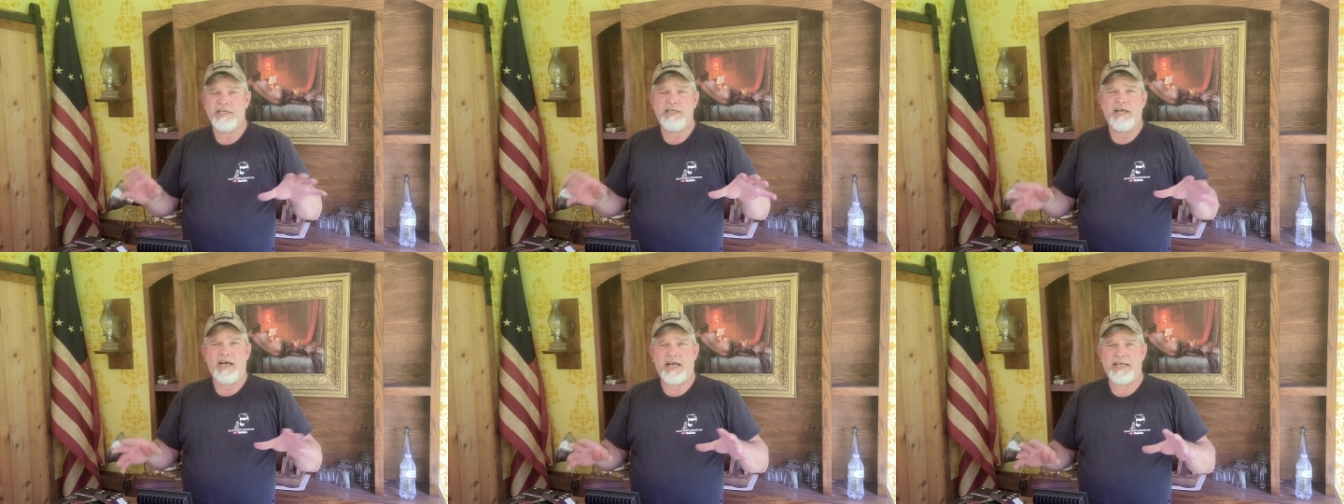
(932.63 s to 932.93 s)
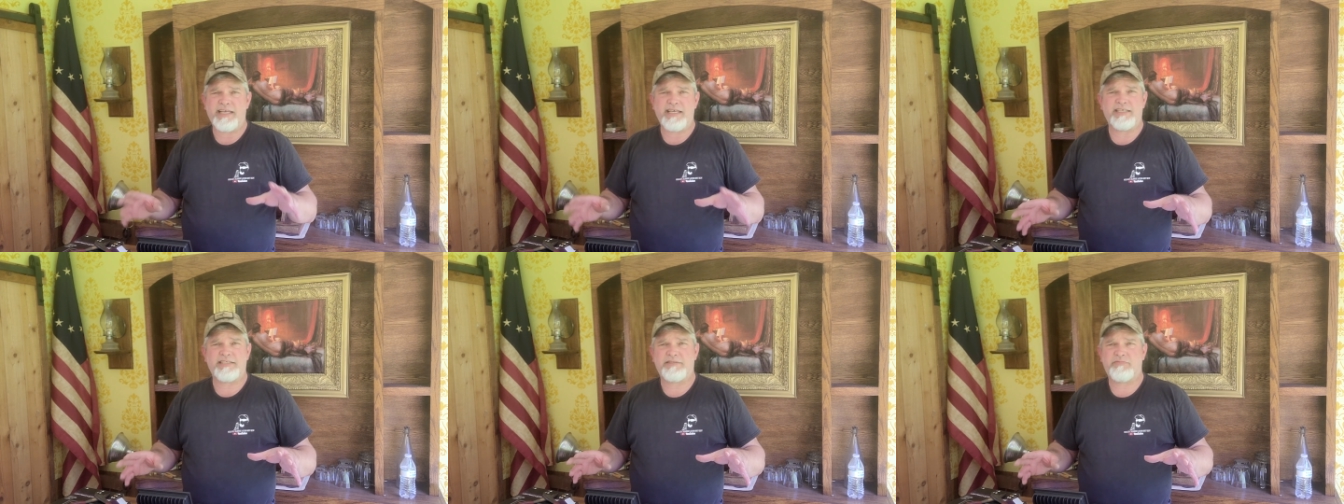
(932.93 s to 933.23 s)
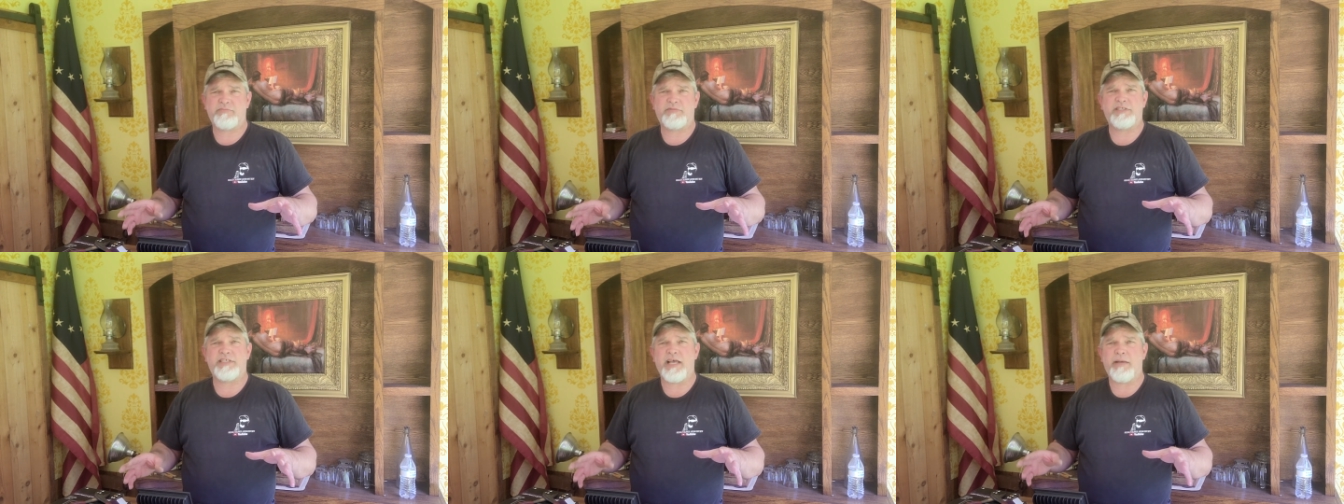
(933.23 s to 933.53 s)
I
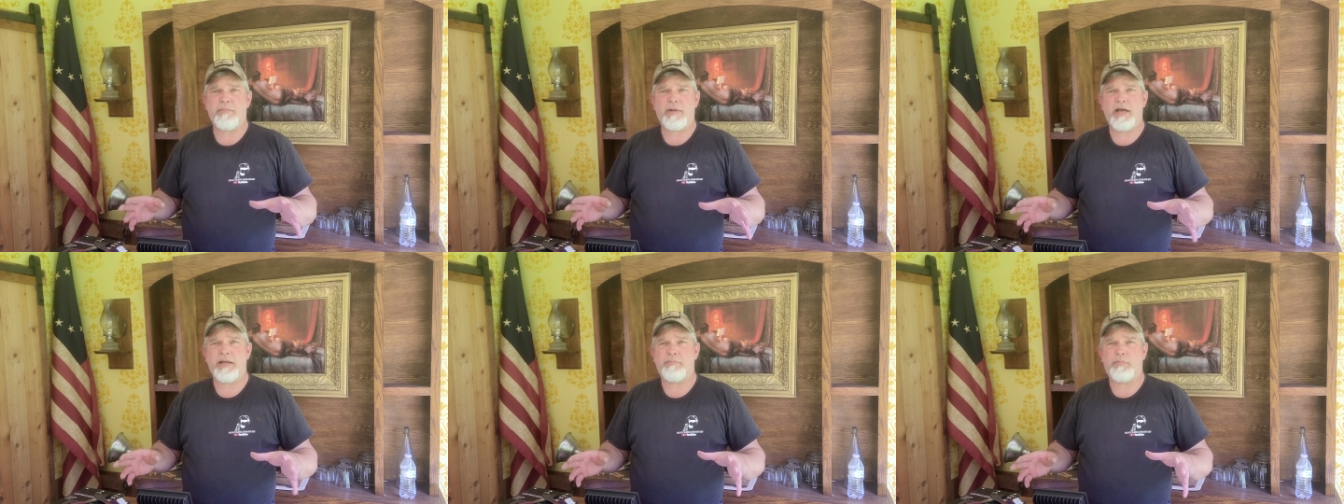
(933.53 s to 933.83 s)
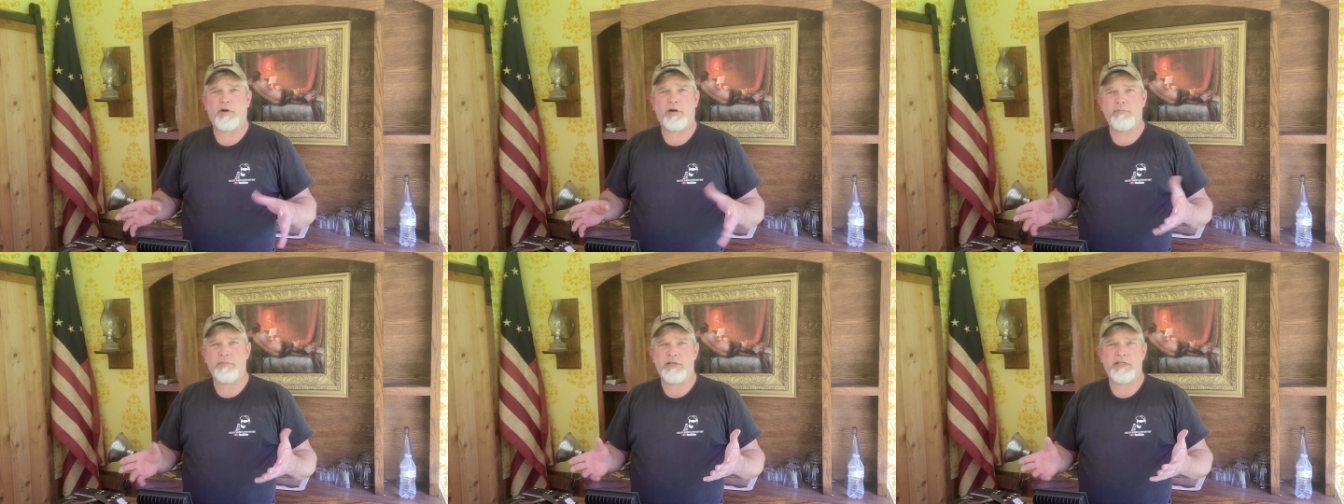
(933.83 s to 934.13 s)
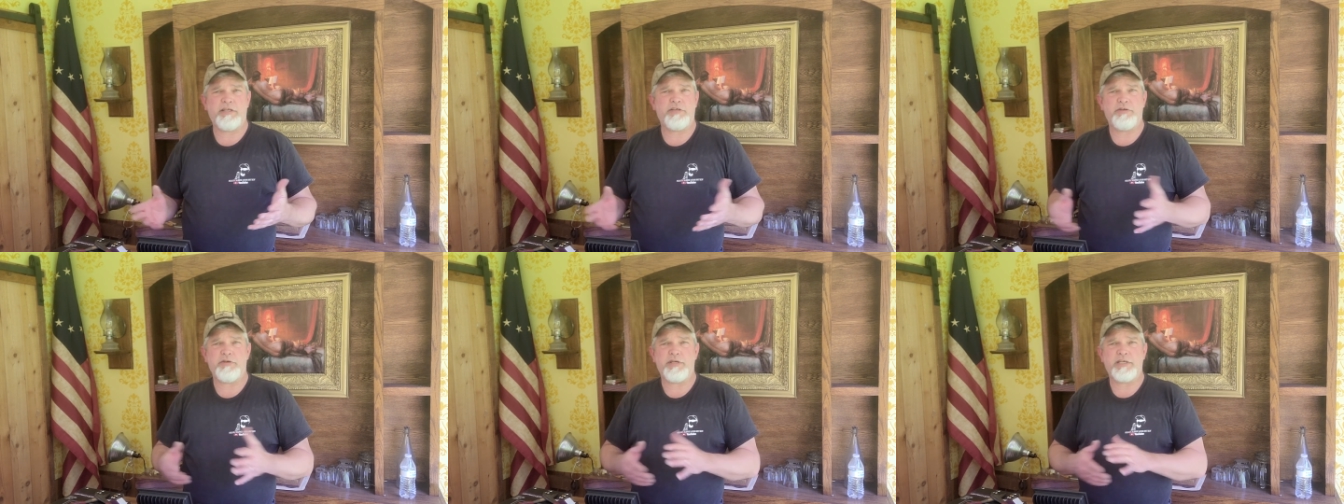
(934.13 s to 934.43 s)
guess
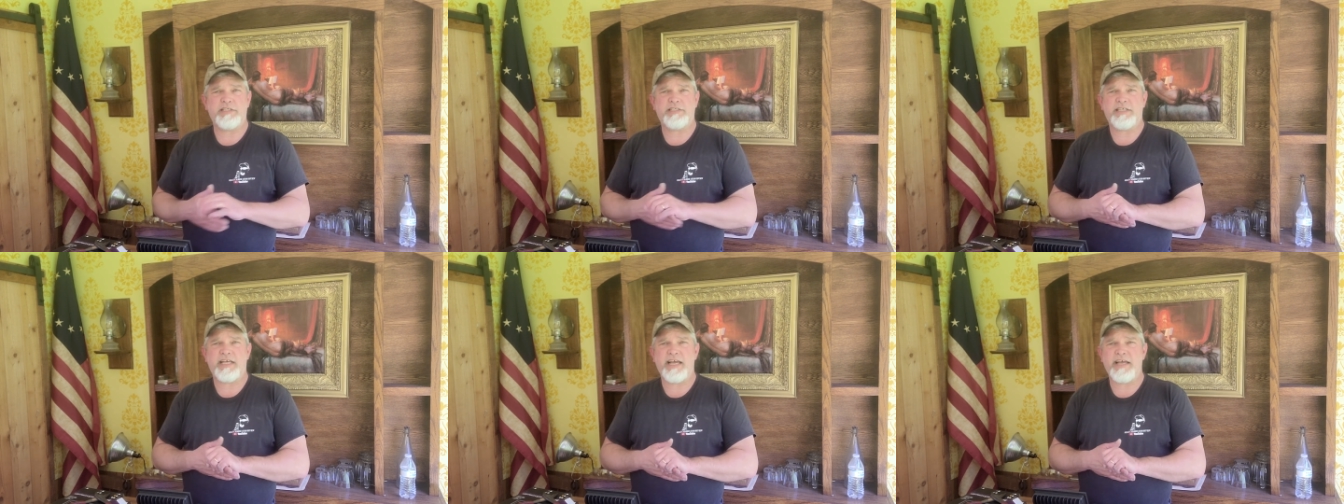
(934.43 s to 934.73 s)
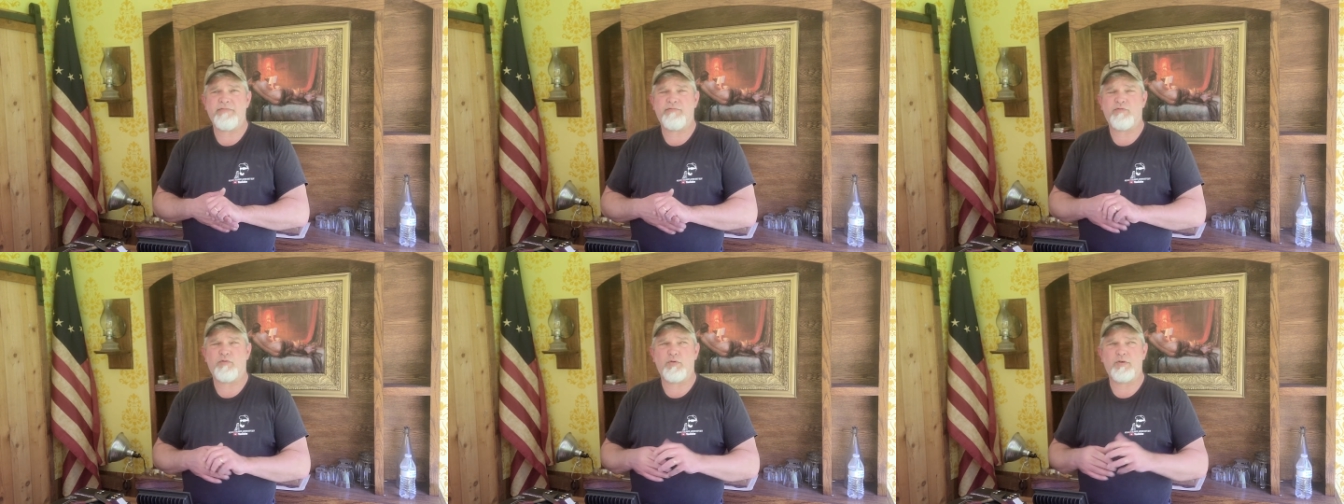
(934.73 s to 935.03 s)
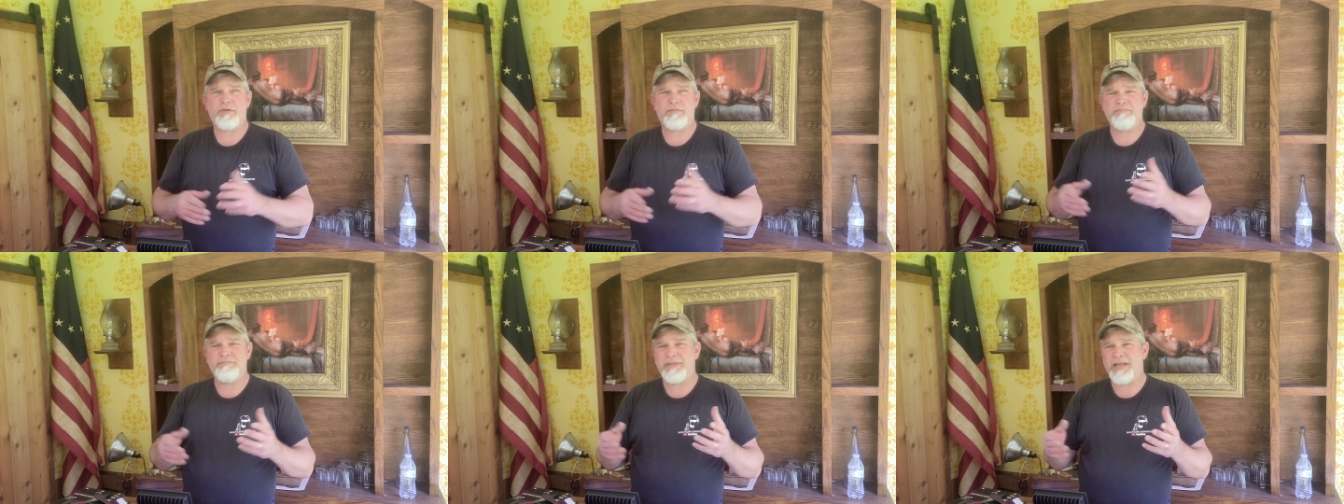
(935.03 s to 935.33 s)
semi-permanent, you could say,
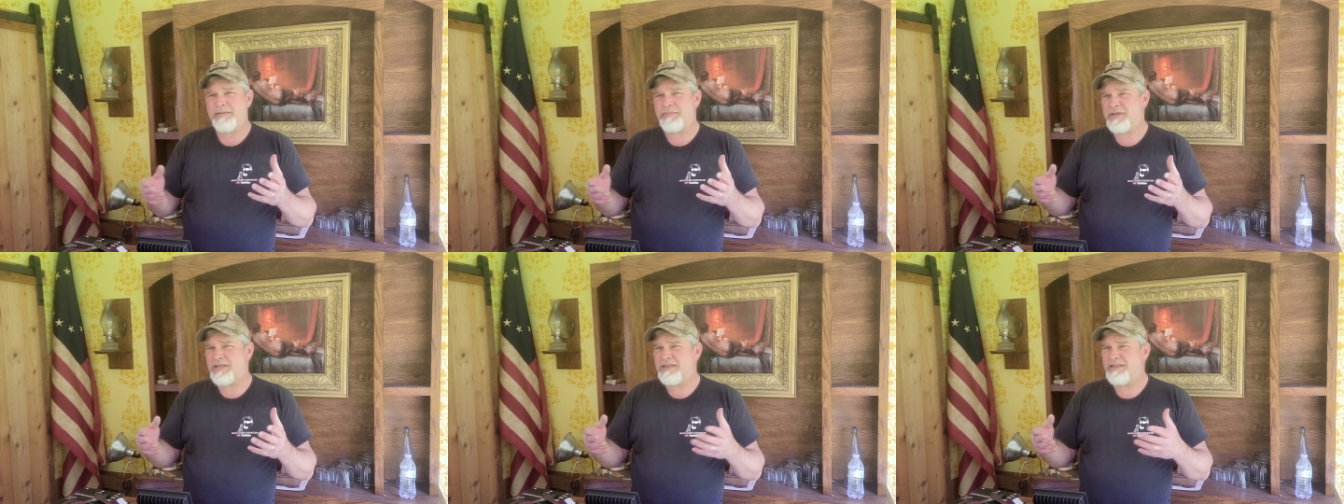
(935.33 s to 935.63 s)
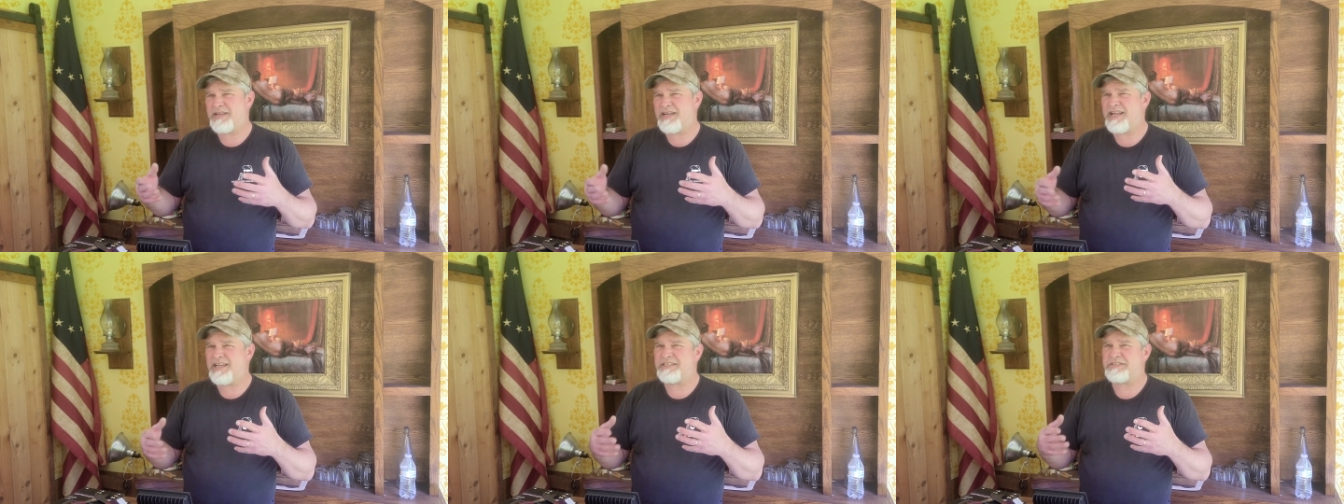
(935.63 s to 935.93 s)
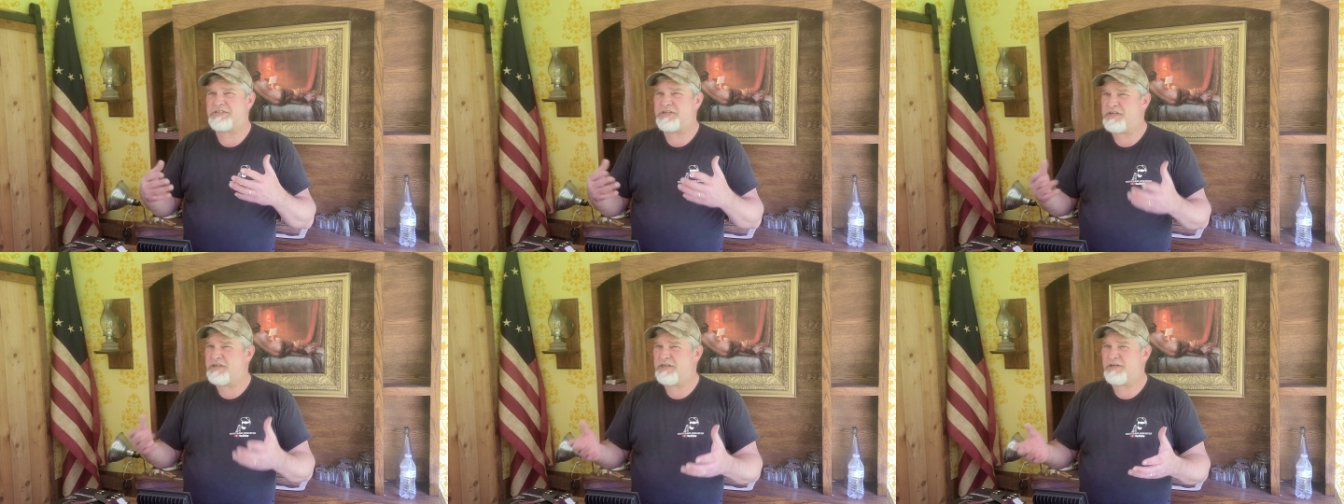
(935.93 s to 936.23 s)
for maybe the
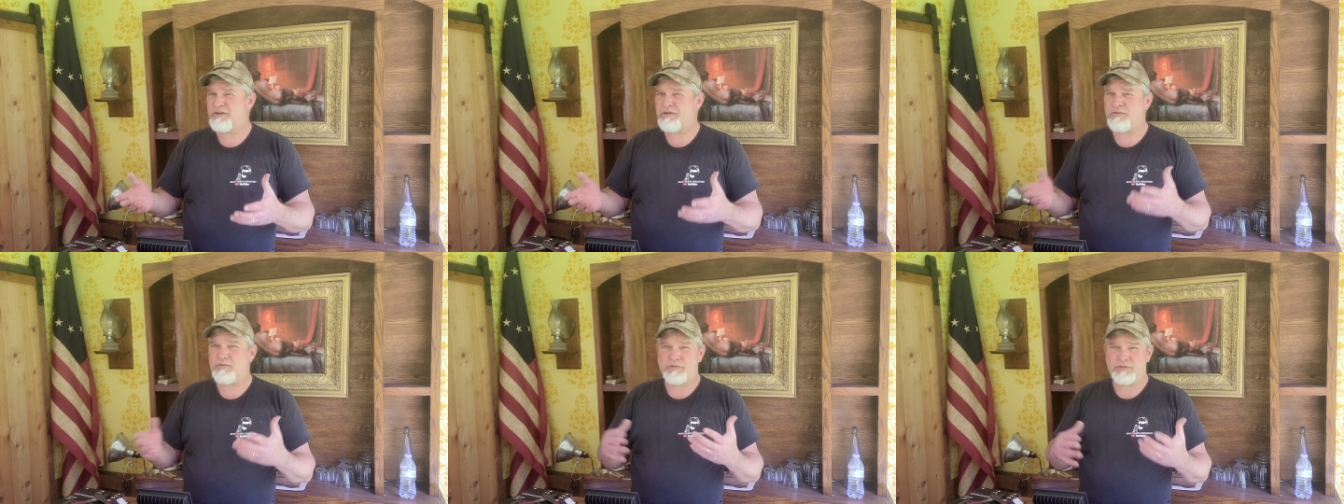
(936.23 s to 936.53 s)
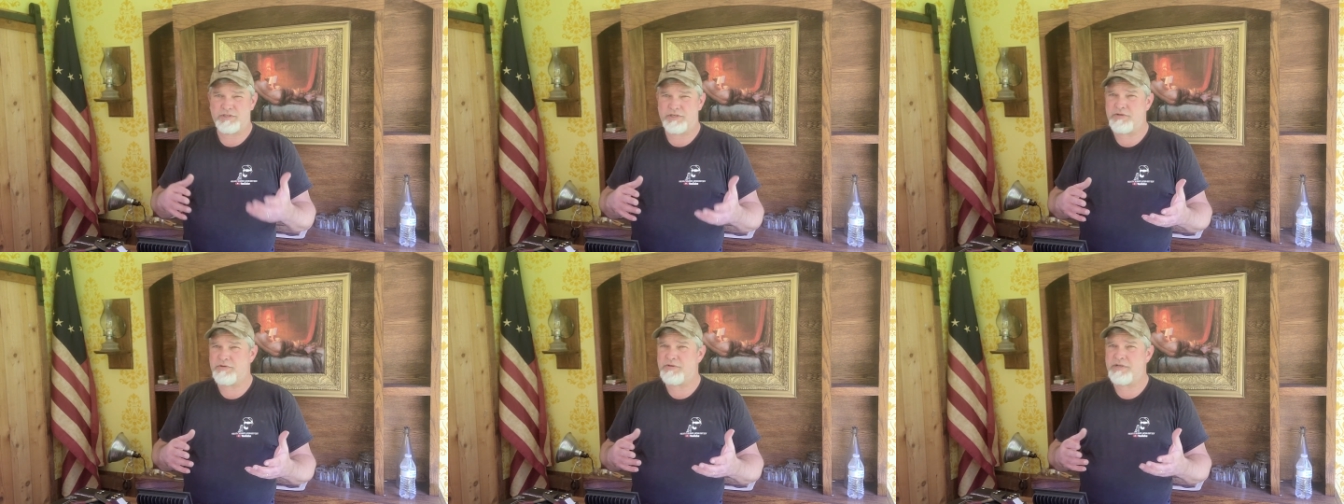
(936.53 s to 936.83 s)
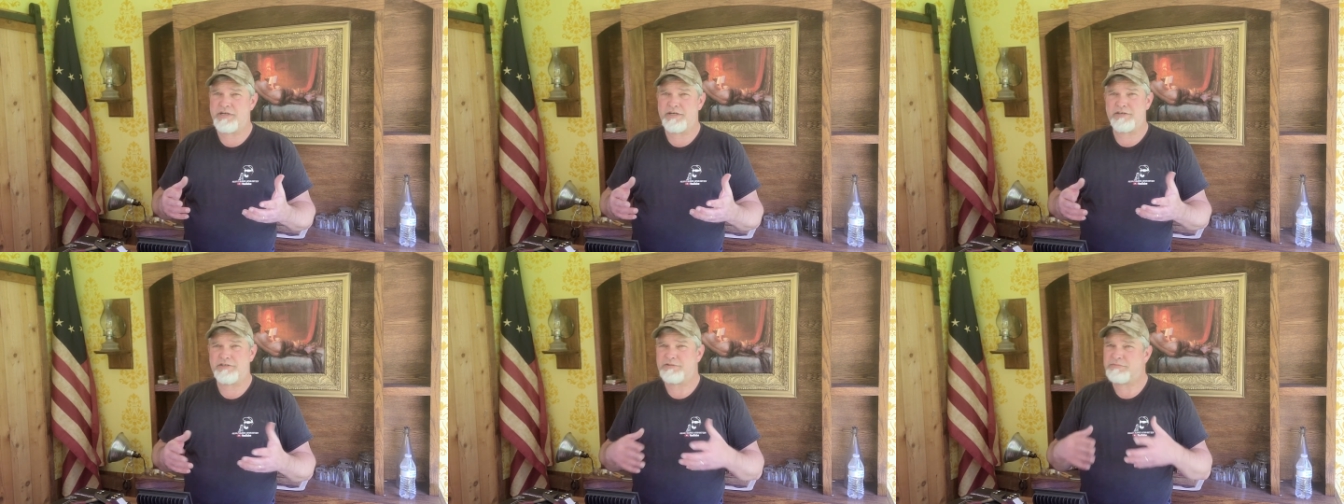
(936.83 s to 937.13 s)
next year or 2
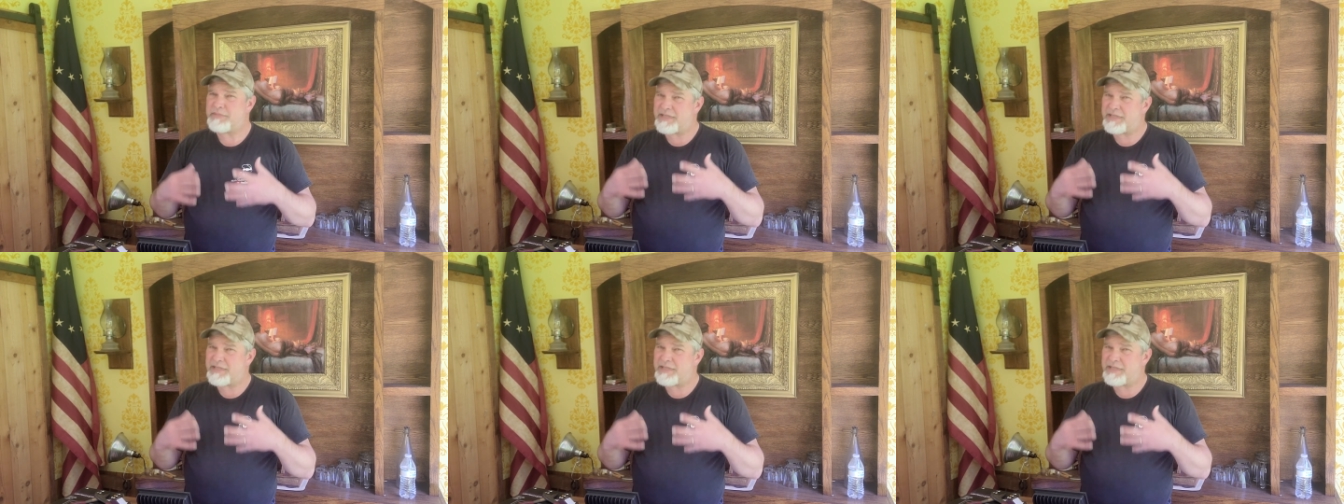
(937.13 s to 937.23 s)
years,